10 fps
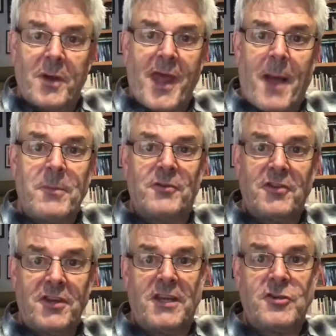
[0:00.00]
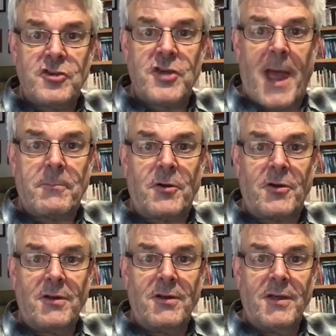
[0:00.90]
what happens in each chapter.